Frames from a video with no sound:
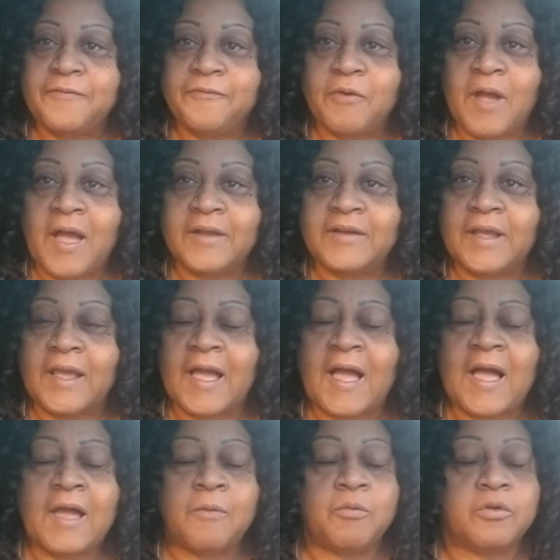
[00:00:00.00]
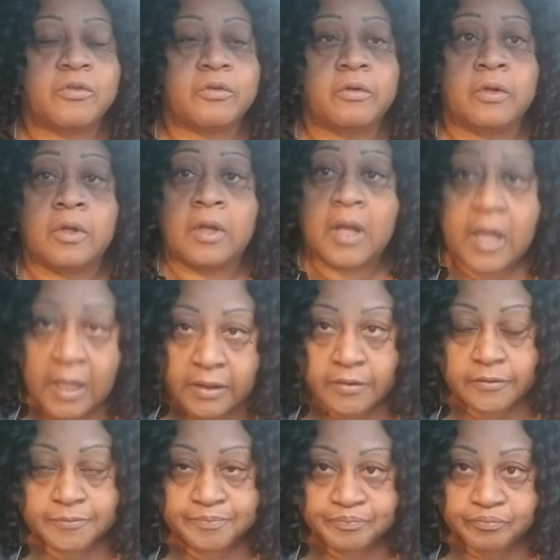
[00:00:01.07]
Friday. I was
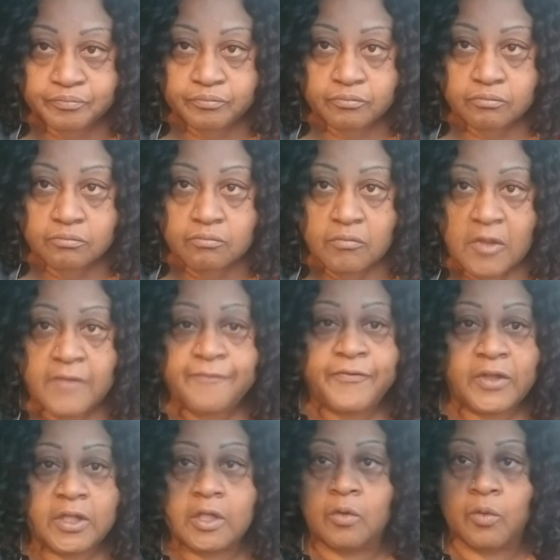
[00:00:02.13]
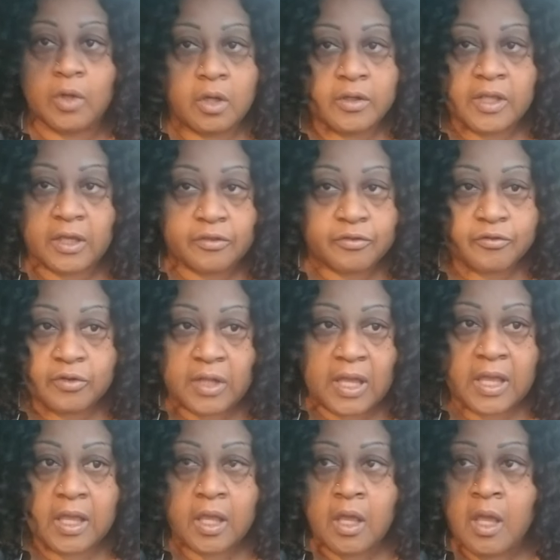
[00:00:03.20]
not feeling well
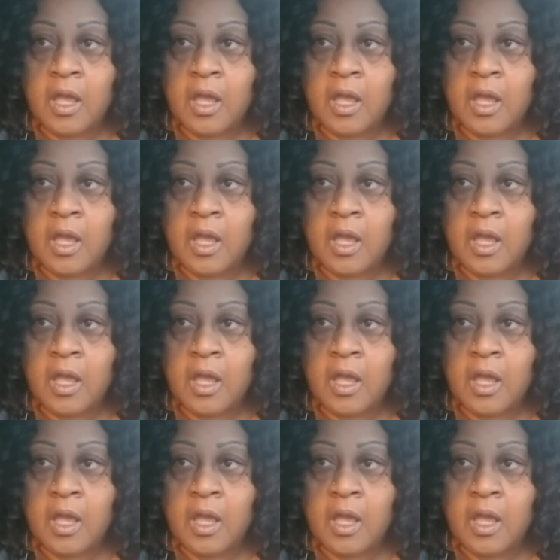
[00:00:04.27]
yesterday.